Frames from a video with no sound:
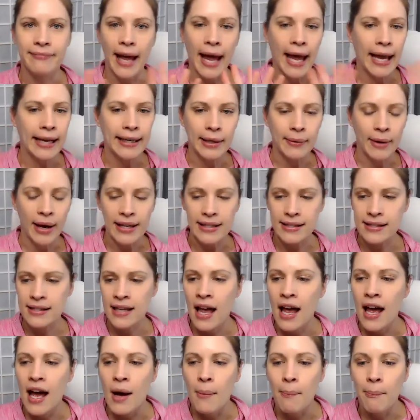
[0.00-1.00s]
anyways,
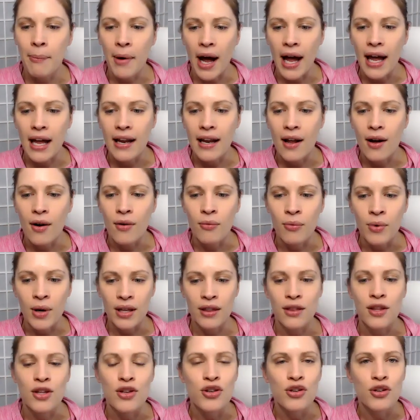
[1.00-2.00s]
but
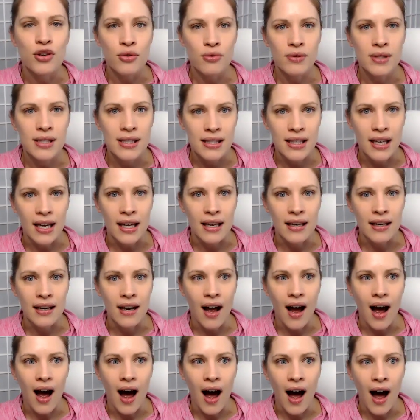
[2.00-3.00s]
with Nu Skin,
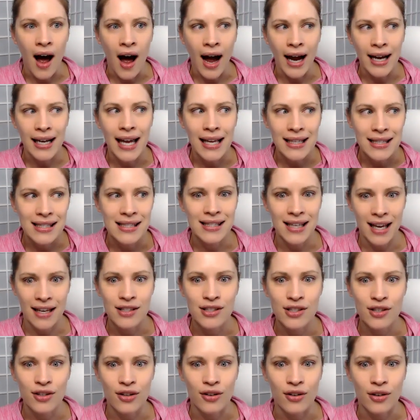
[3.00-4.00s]
I had
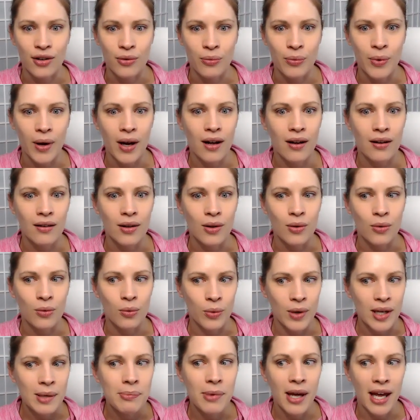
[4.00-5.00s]
said to her, "Well,
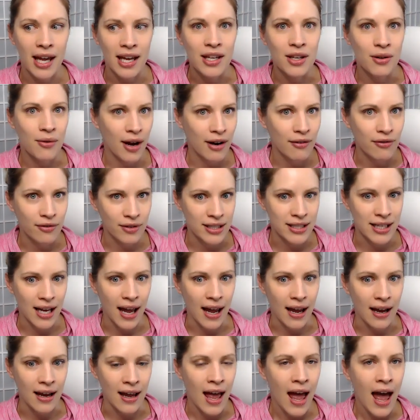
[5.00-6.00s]
we pay you every
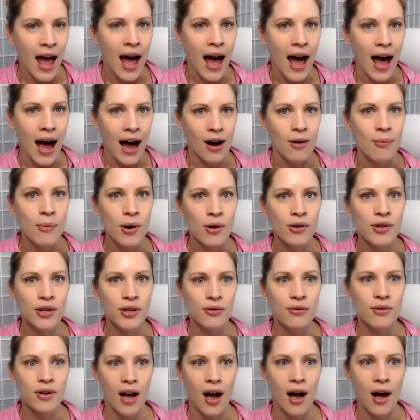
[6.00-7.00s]
day. How about
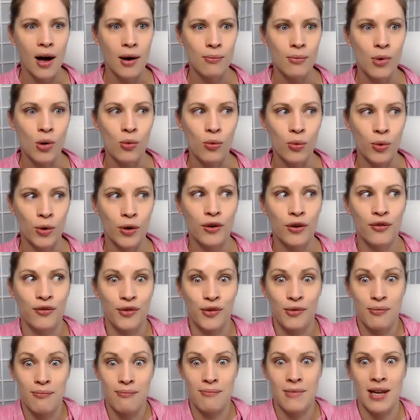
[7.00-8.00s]
you come work
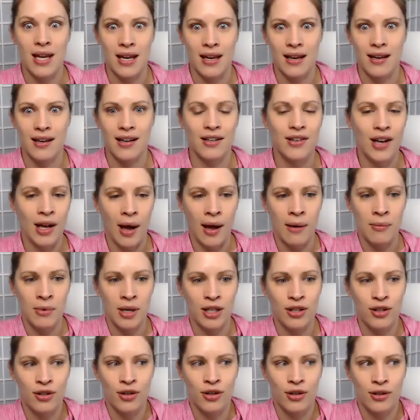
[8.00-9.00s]
for me?" And I
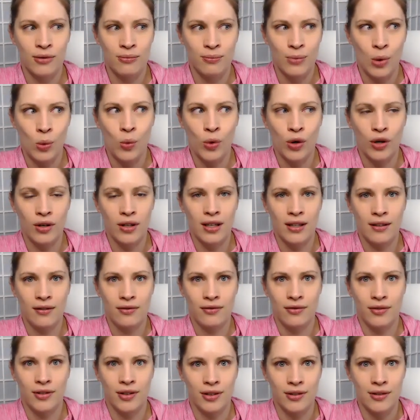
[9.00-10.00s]
mean, you're working
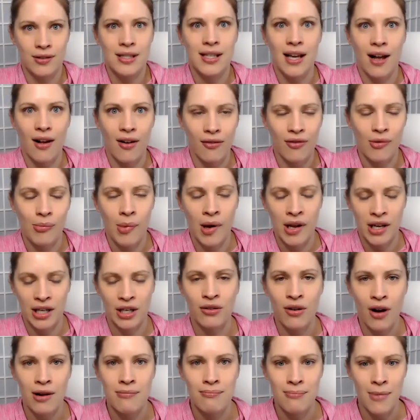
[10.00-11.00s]
for yourself, but
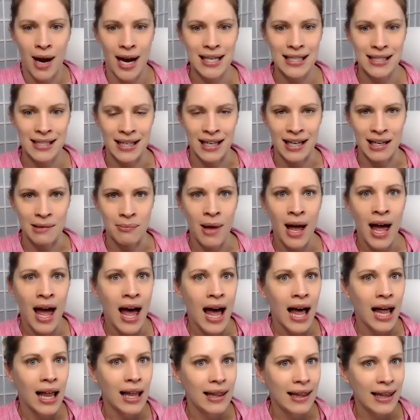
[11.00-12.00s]
you're on my team
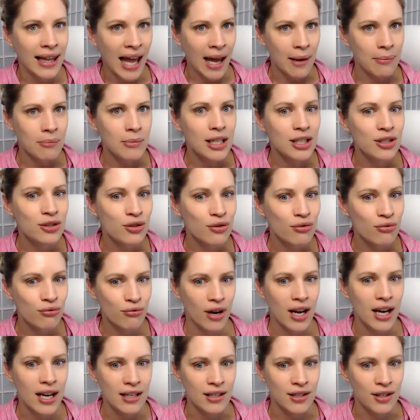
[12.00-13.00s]
let me
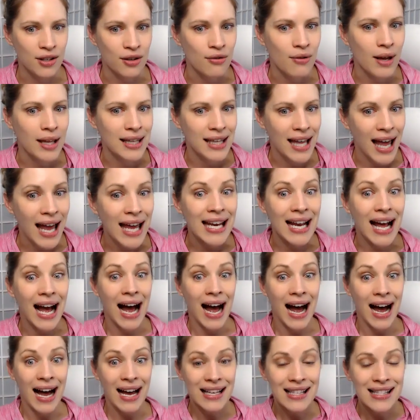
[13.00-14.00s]
train you. Let
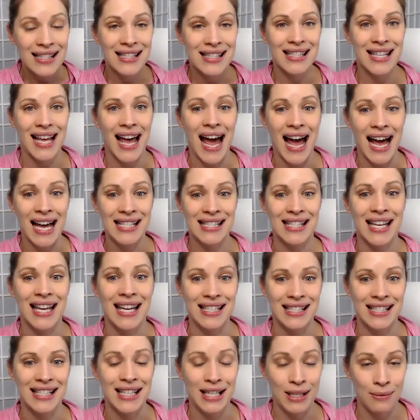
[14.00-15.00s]
us as a
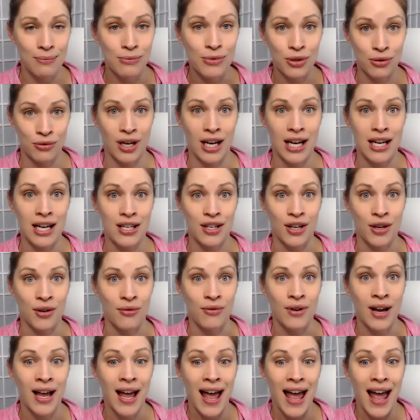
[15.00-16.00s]
team train
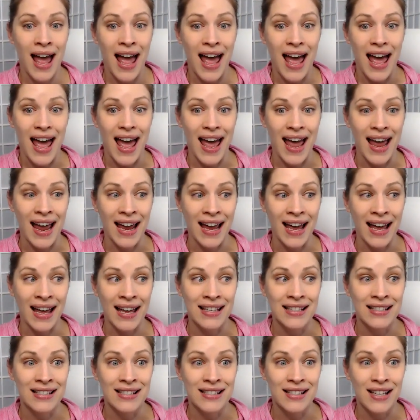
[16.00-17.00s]
you
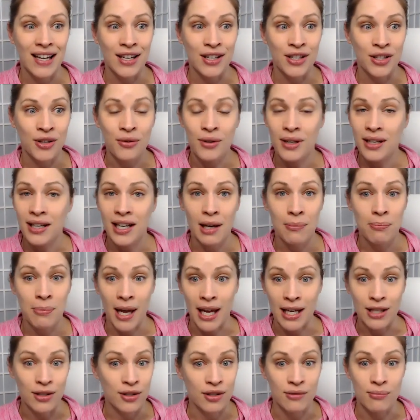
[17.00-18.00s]
and you can get
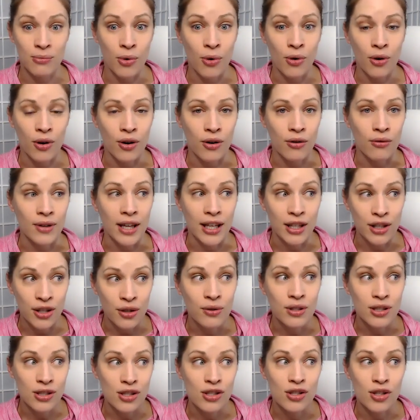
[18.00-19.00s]
paid tomorrow. Like you
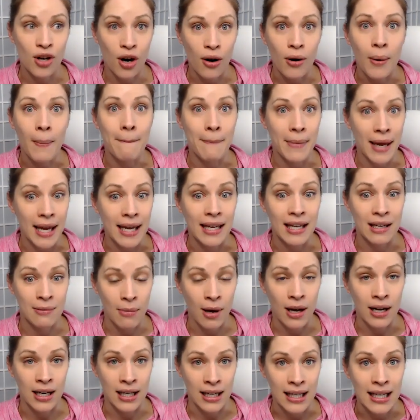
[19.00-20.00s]
can start making
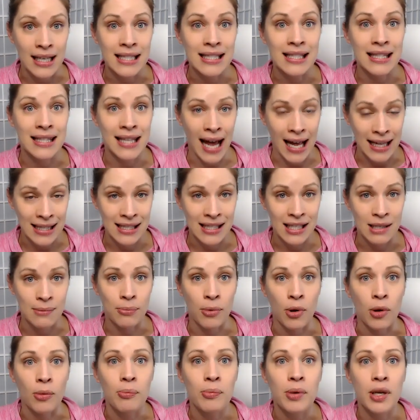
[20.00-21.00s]
money. It's that
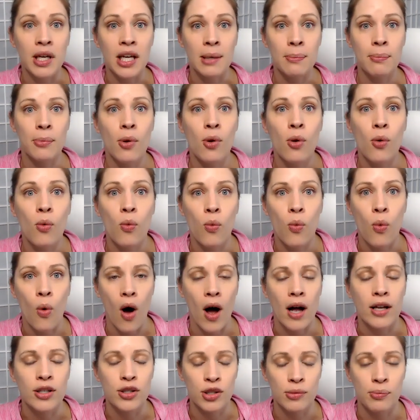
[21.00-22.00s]
simple. People
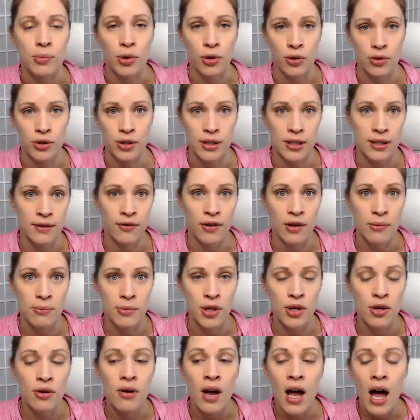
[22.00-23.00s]
want to purchase from
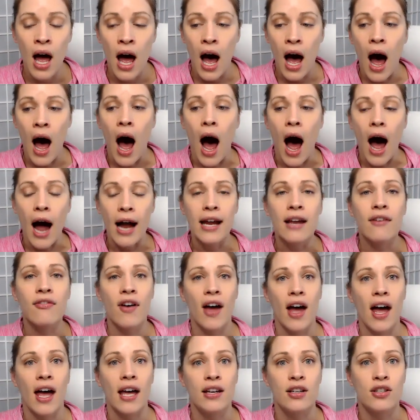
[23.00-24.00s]
you. I have
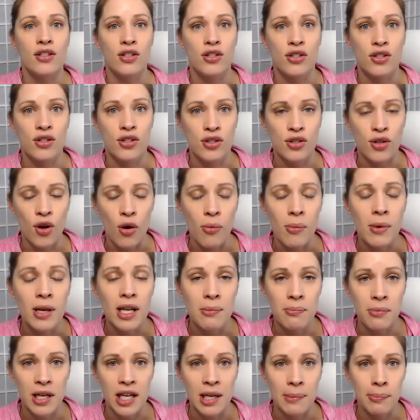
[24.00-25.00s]
had so
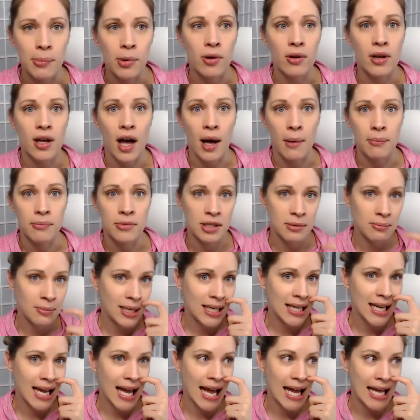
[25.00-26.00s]
many people come to
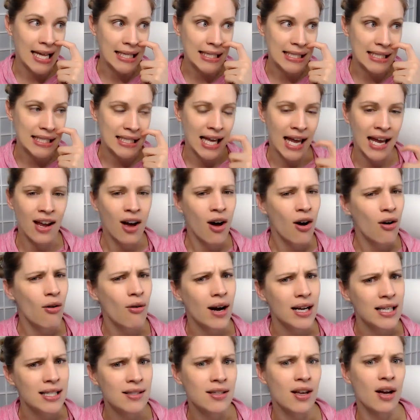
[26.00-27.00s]
me and say, Oh,
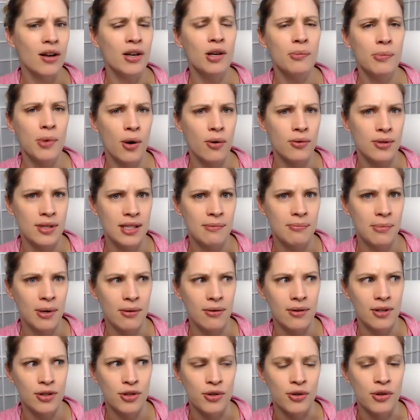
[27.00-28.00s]
I saw your post
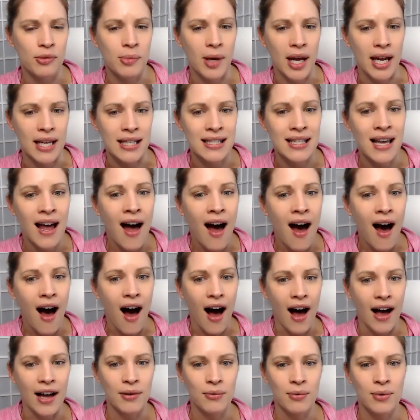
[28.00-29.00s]
about the toothpaste.
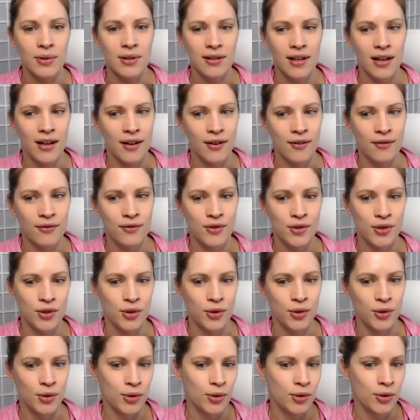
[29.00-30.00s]
I would love
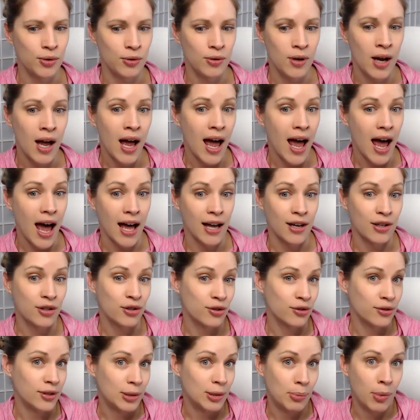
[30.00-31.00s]
to
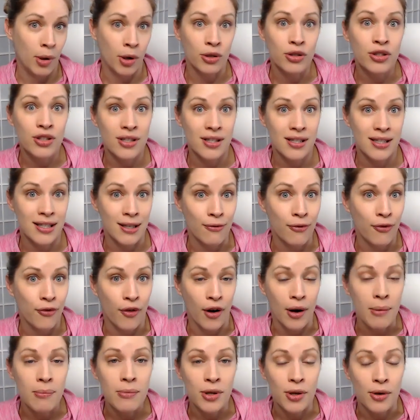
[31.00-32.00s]
actually purchase some
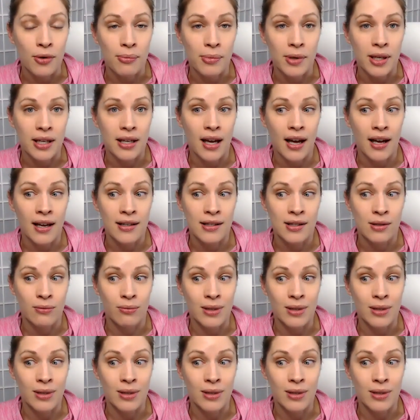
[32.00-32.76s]
from you because